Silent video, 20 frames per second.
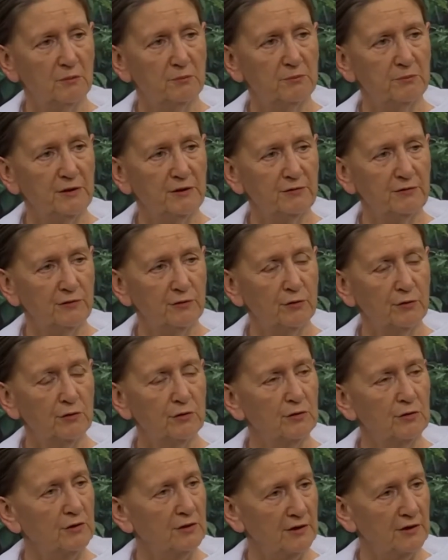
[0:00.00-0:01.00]

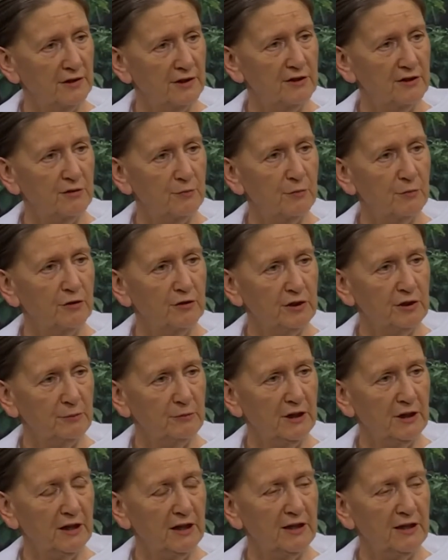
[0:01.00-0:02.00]
before this body
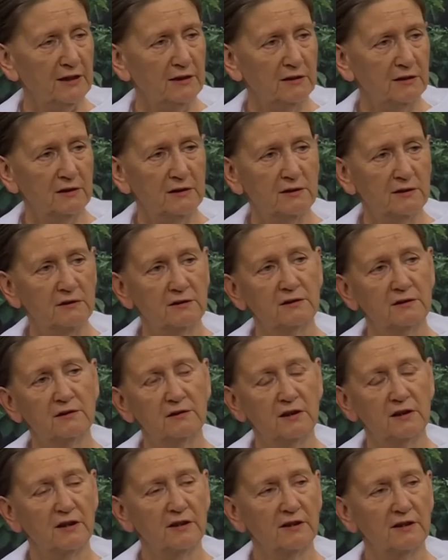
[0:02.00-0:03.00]
began,
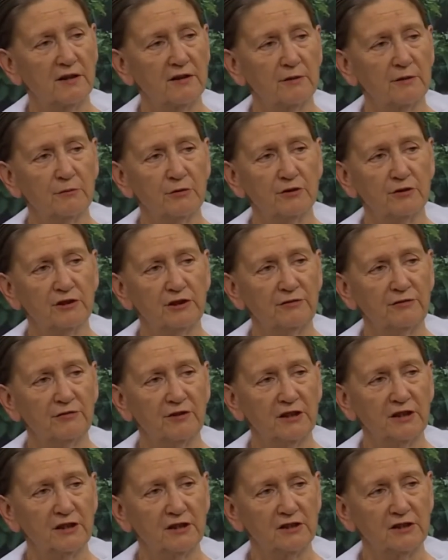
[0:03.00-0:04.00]
another body
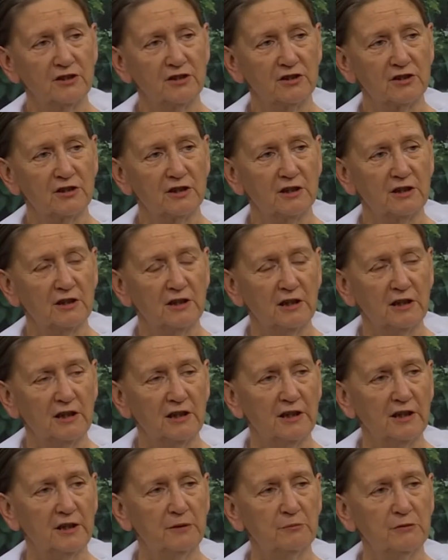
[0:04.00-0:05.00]
finished.
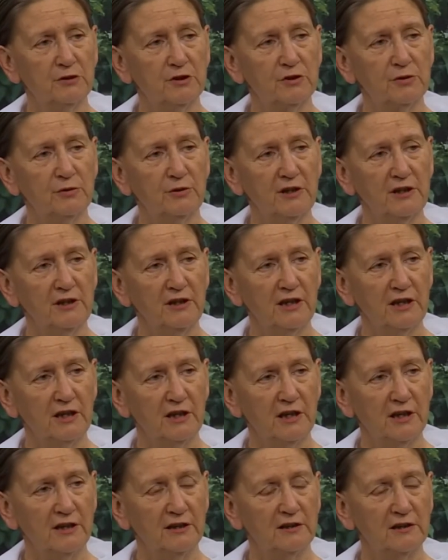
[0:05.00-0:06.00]
In between the
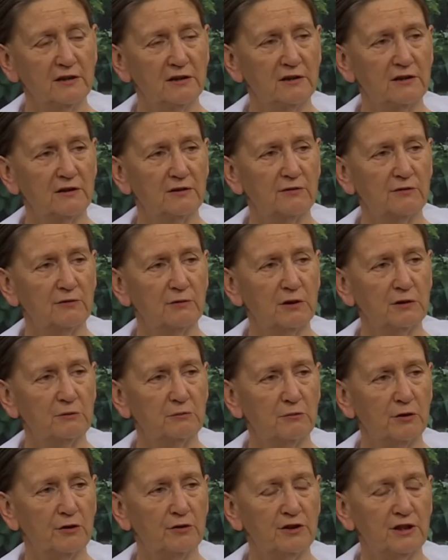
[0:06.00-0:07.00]
end of one
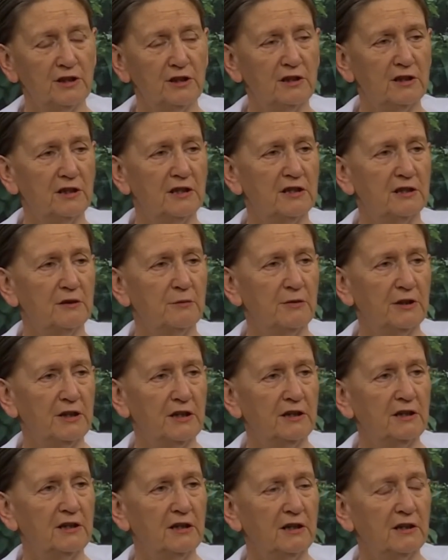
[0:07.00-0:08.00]
body and the
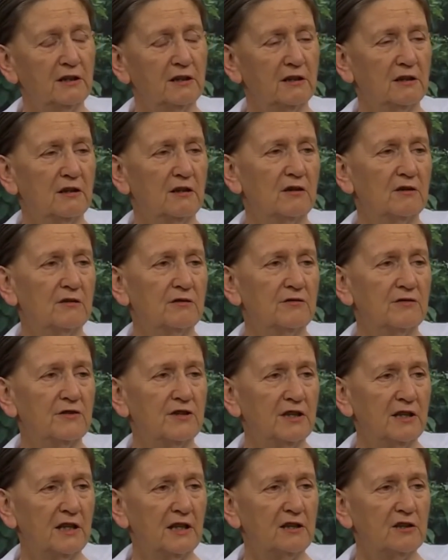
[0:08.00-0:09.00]
beginning of
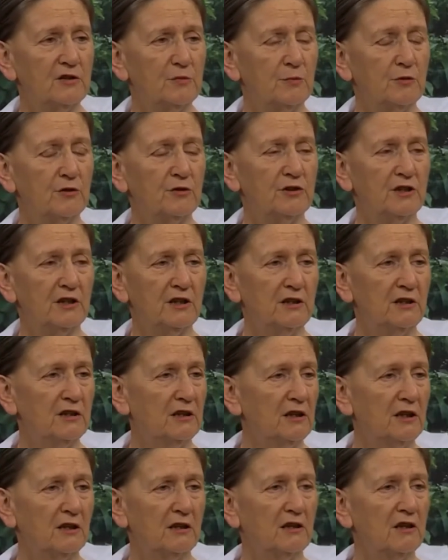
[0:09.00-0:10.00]
the next body,
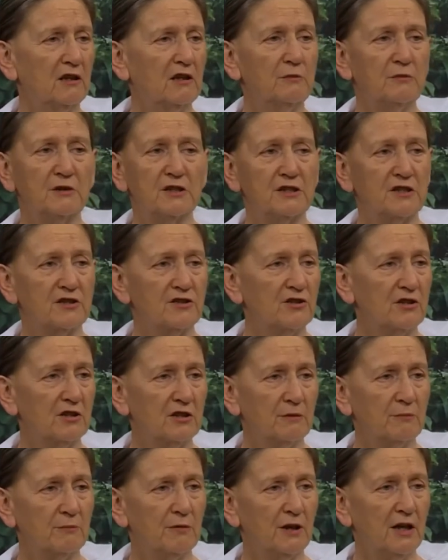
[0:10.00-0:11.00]
karma doesn't
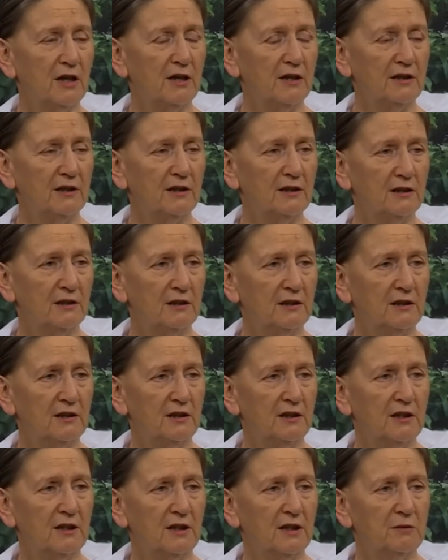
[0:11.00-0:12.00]
apply,
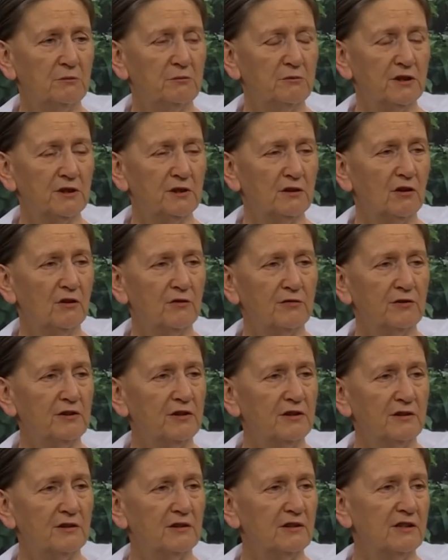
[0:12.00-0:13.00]
but
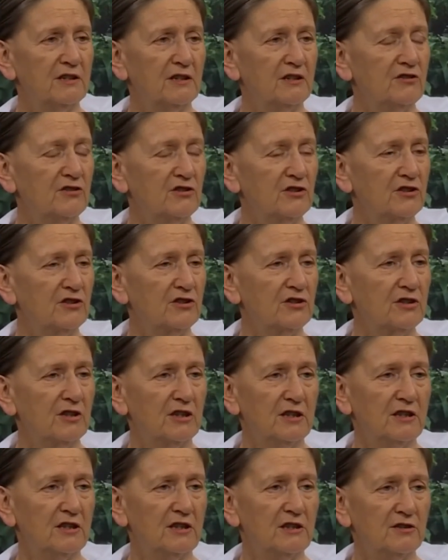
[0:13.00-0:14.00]
often it's just
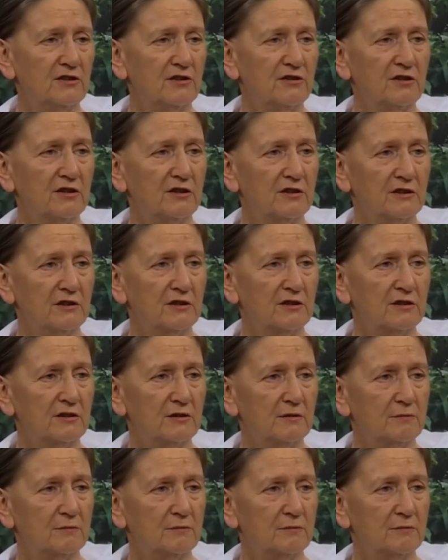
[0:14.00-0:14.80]
an instant.